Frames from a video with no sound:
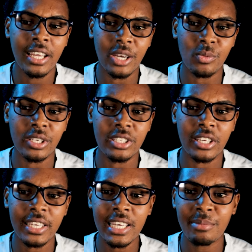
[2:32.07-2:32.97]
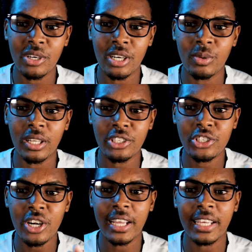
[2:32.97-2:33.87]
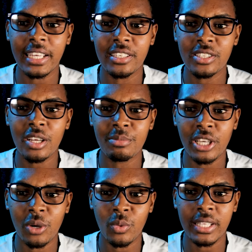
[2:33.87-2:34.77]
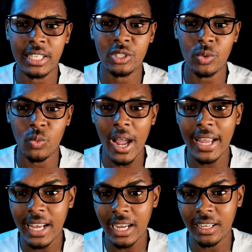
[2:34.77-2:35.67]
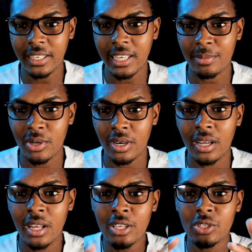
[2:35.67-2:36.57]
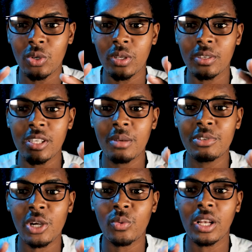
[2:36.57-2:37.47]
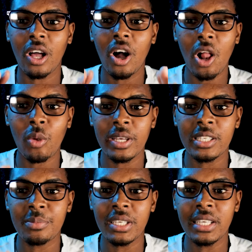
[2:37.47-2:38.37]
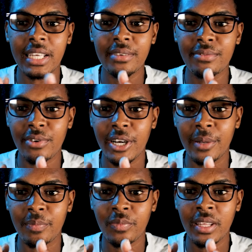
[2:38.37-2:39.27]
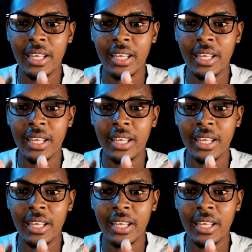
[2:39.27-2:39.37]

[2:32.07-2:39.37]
in which the camera will track a subject with its wide angle camera so the subject will always be in frame.